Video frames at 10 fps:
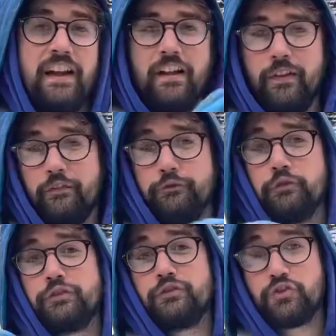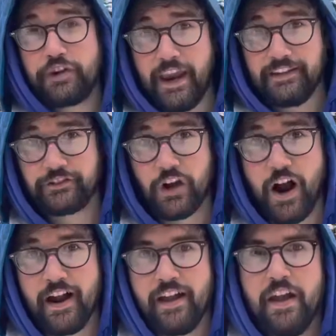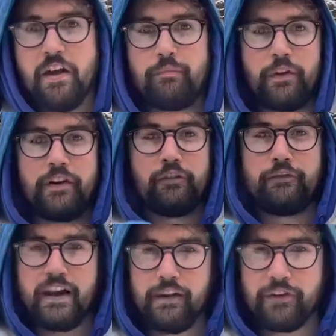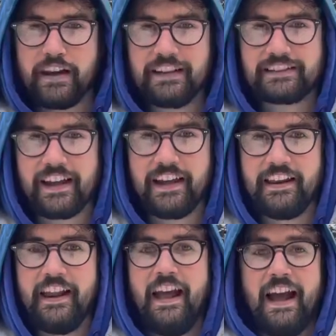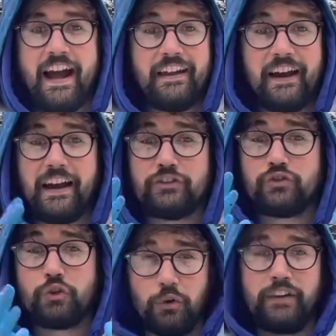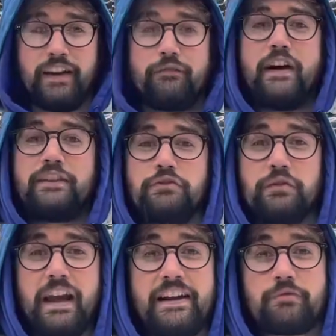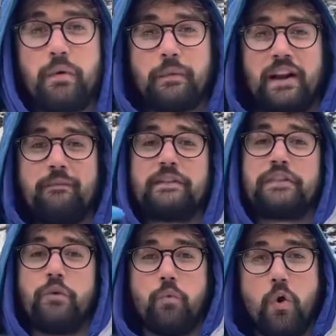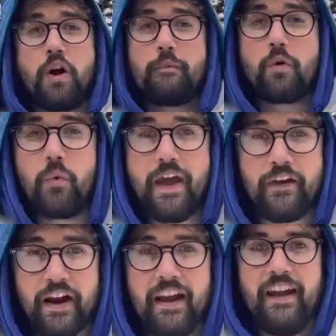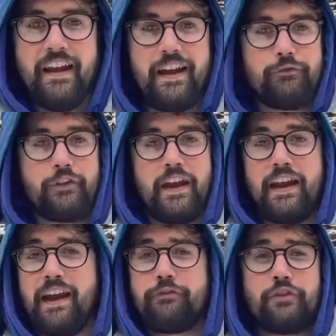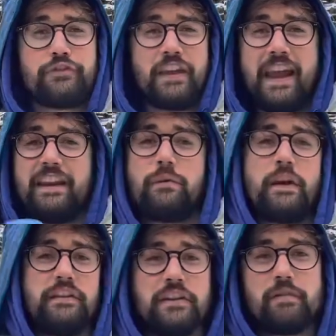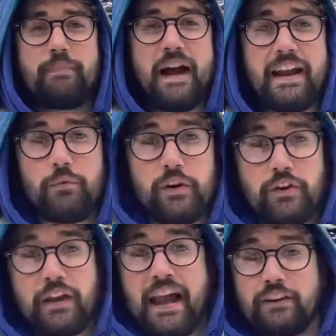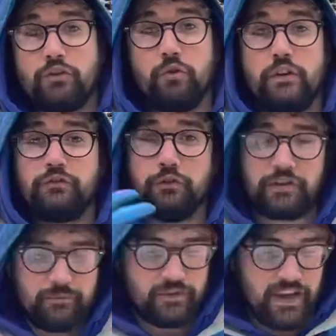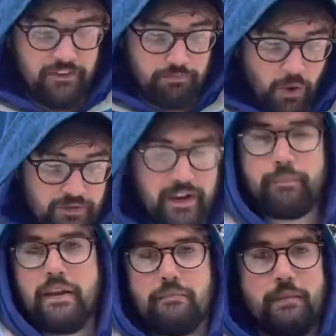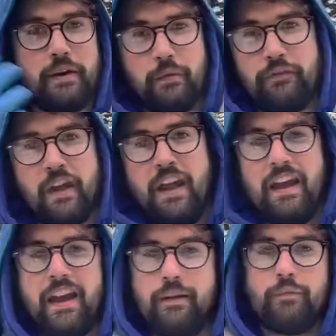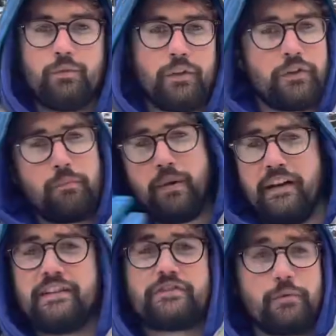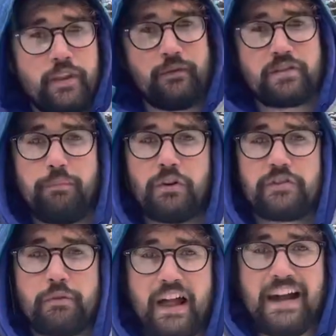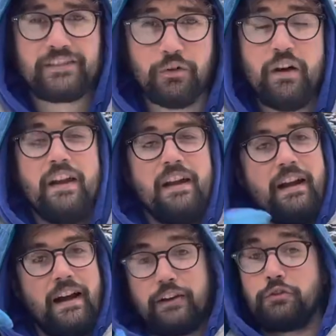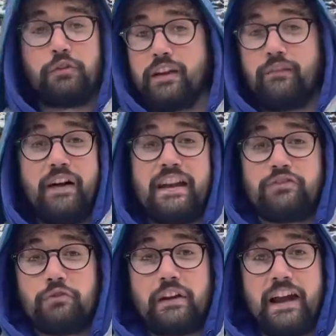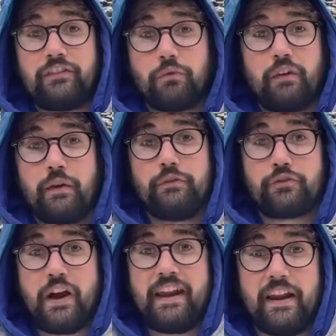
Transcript: than food chains are, but they are very, very exciting, and I totally advise you guys, when we come into the warmer weather, if there's anywhere nearby where you can go and do some safe pond dipping, maybe with your parents or with a responsible adult, I totally advise you guys going out and trying it,